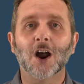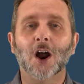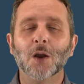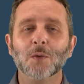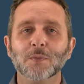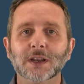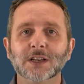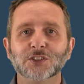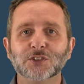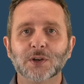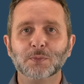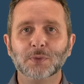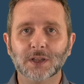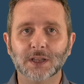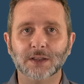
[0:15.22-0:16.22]
Our ministry
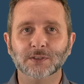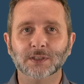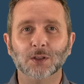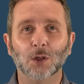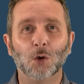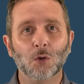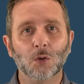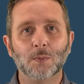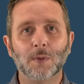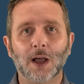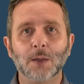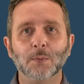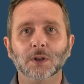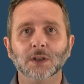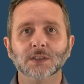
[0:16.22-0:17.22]
believes that the whole
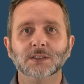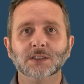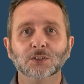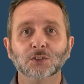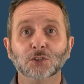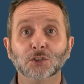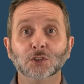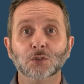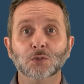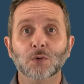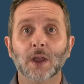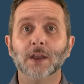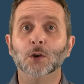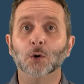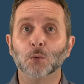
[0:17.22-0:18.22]
Bible is still true
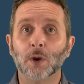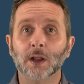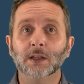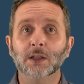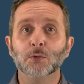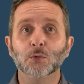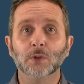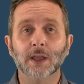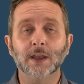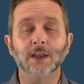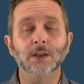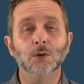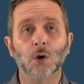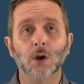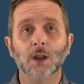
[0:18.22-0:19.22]
and directly
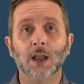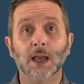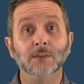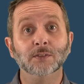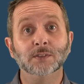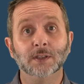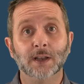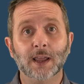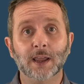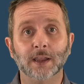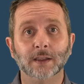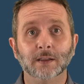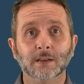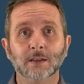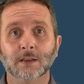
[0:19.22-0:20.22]
related to our lives today.